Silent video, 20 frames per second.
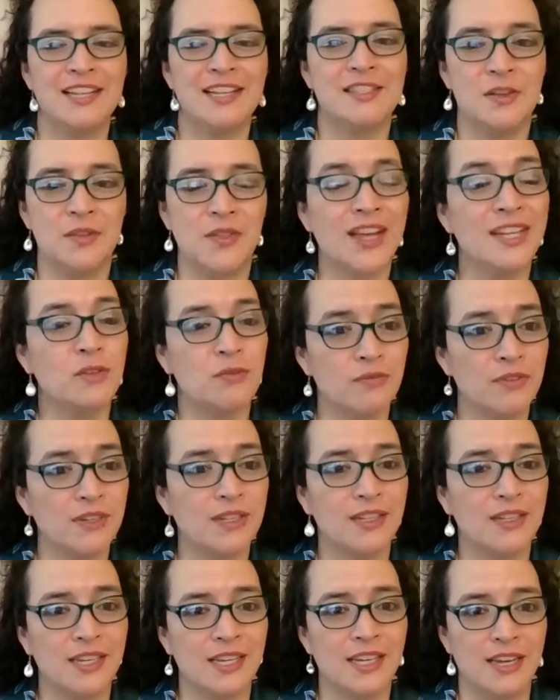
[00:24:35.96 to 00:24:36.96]
So that's
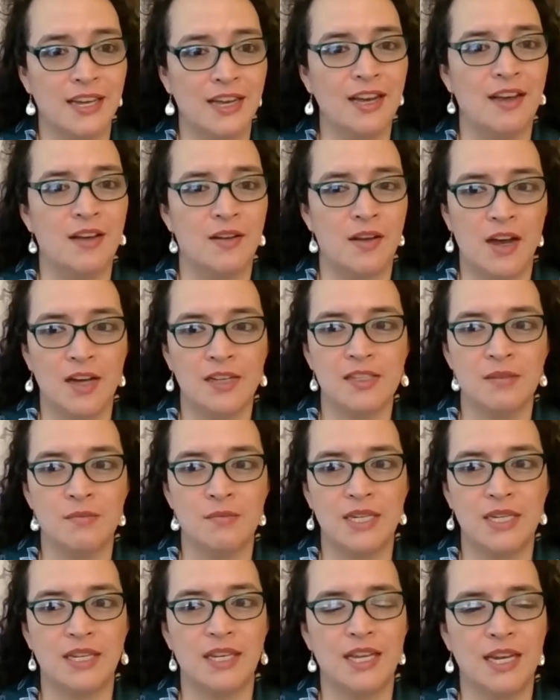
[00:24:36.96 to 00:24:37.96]
really awesome
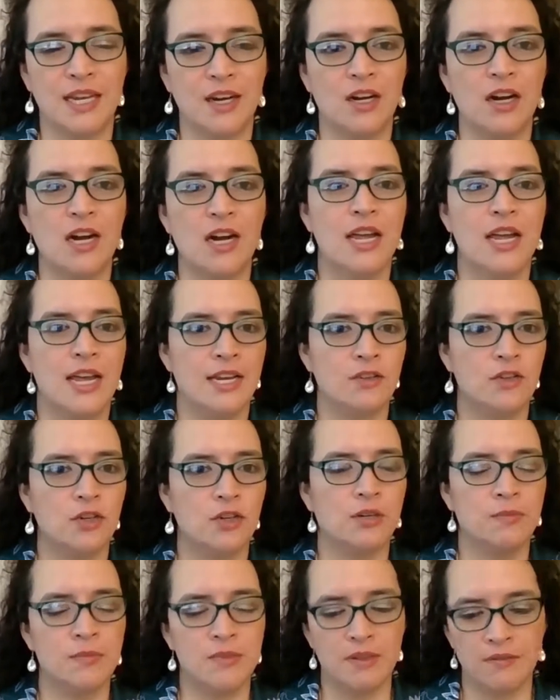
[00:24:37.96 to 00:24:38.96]
to hear in
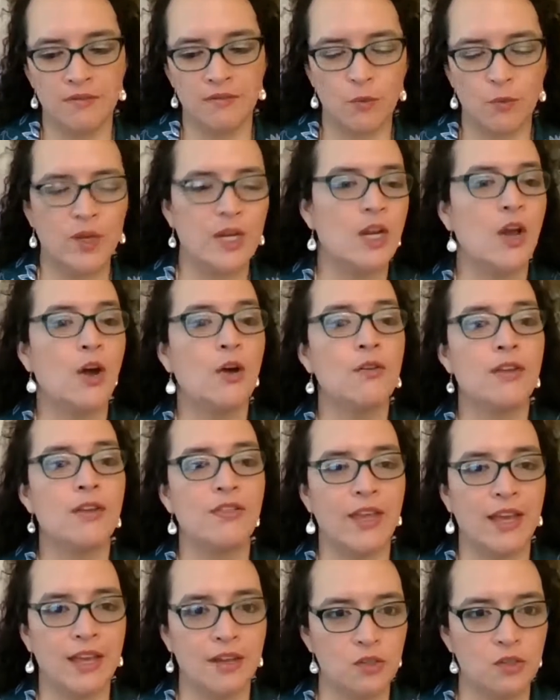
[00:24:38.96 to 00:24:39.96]
terms of, we know
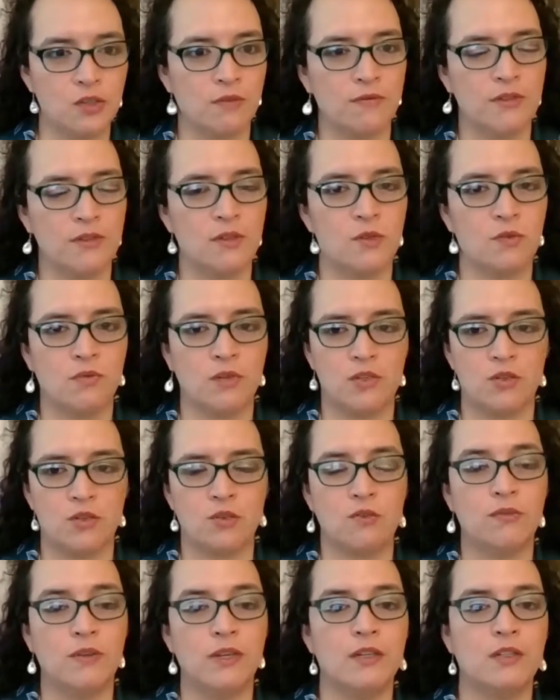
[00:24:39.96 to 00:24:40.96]
that the health services
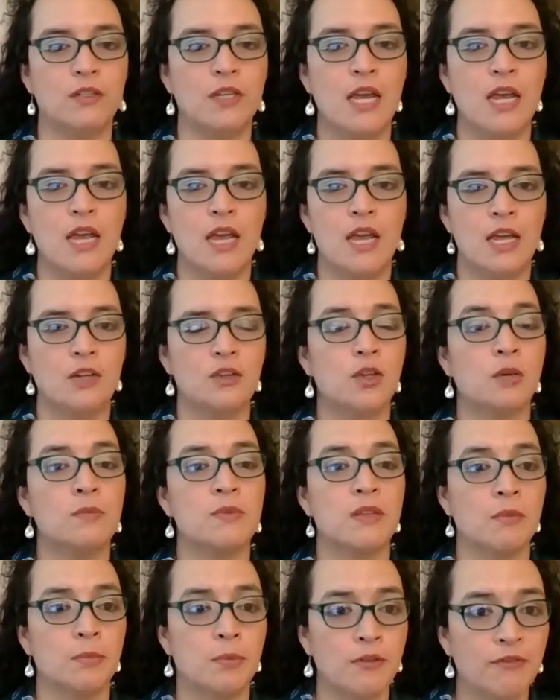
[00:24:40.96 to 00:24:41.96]
research field, in
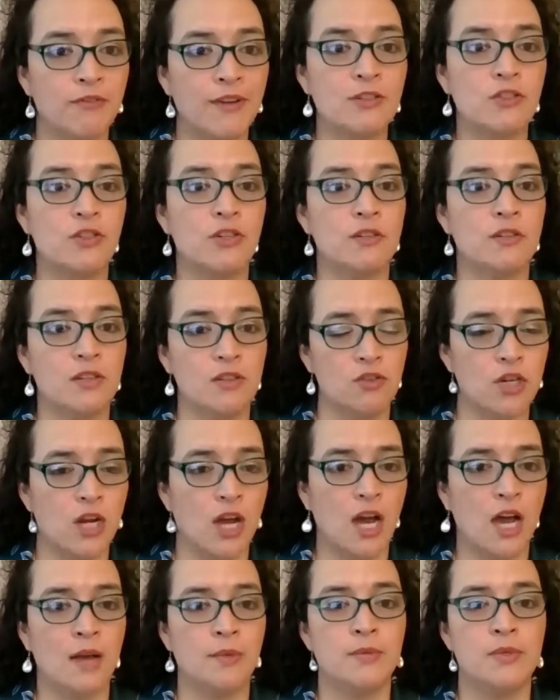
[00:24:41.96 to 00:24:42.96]
terms of the professions and
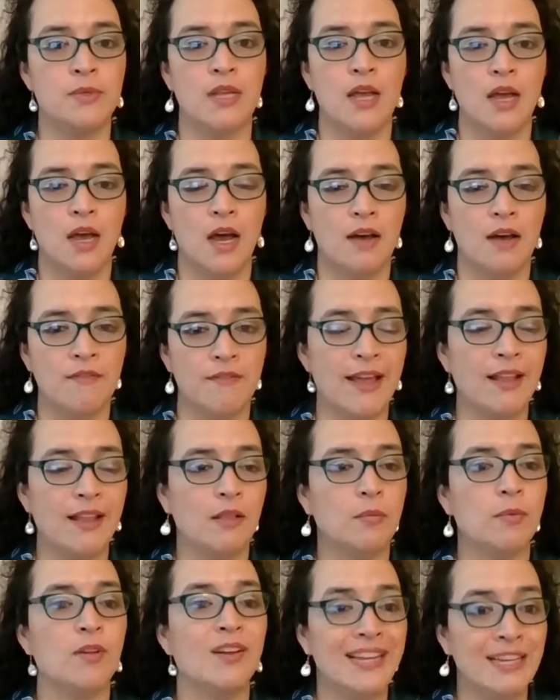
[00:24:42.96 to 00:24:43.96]
jobs
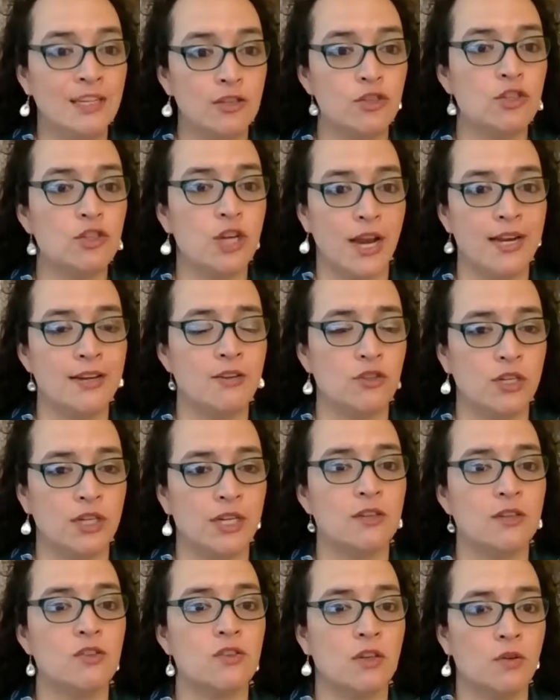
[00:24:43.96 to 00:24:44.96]
available is
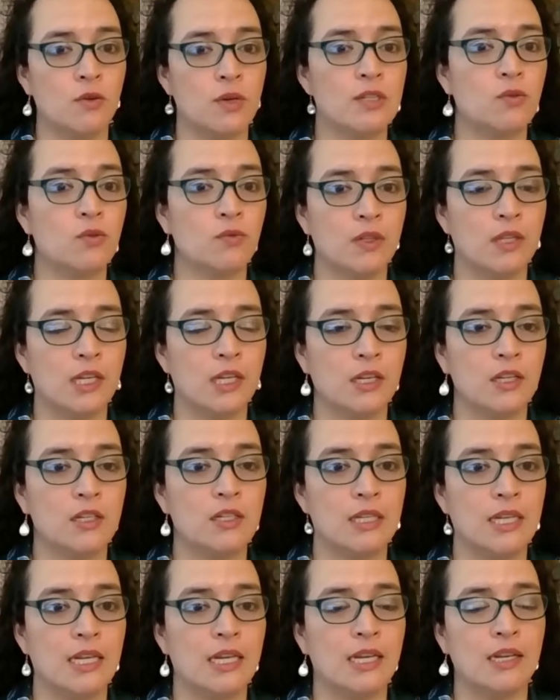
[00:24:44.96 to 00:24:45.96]
changing. So it's really good
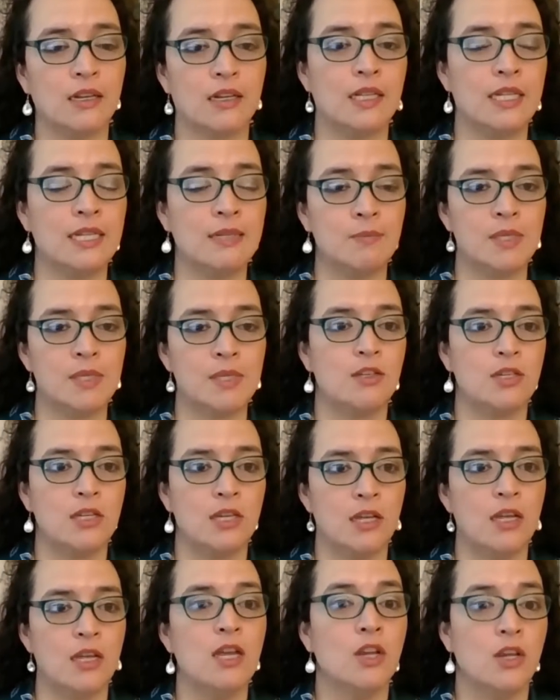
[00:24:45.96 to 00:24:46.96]
to get a glimpse
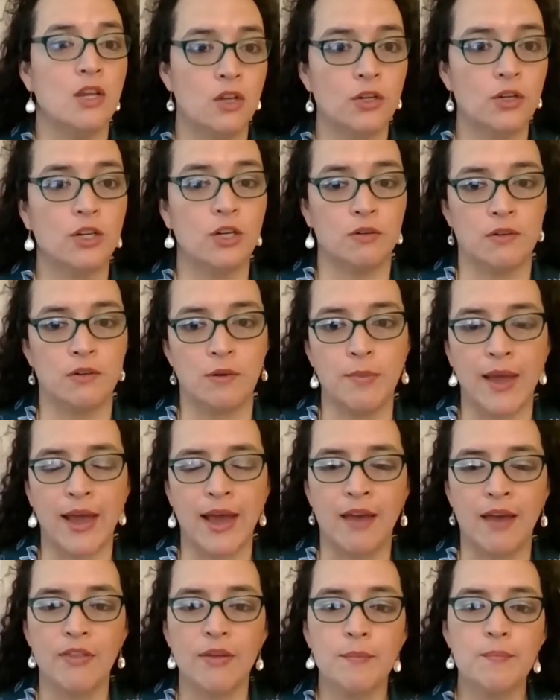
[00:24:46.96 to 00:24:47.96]
into your career
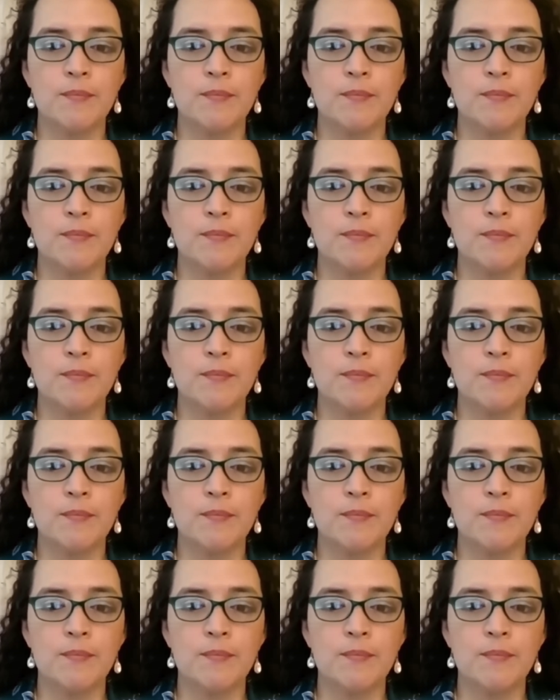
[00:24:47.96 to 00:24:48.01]
path.